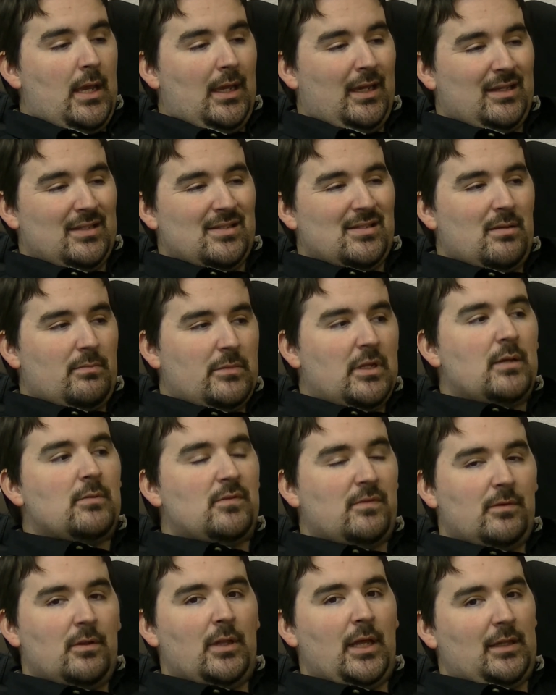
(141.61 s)
it can
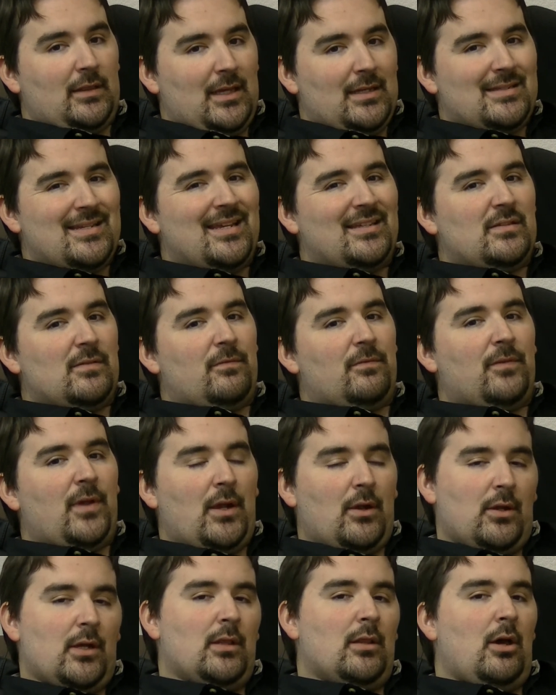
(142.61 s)
sometimes feel like that takes a
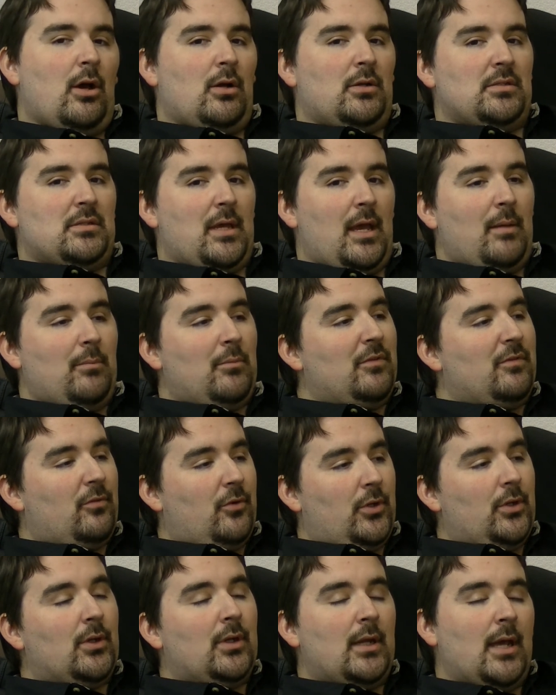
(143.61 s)
very long time
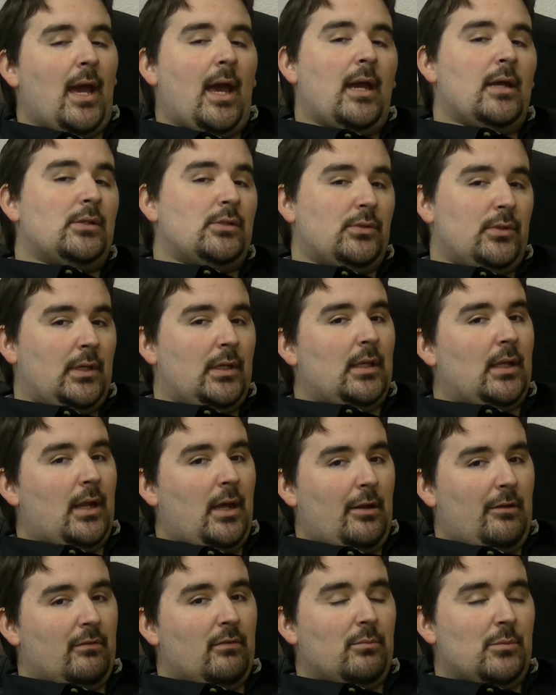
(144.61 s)
before you can actually get
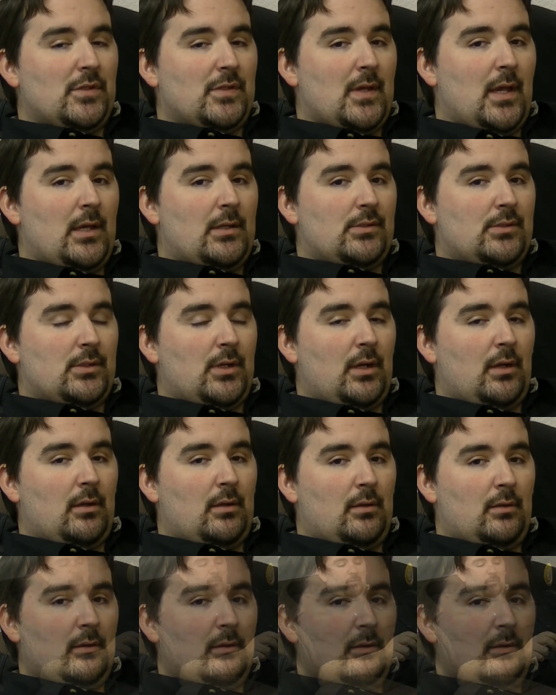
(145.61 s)
out of the massage chair.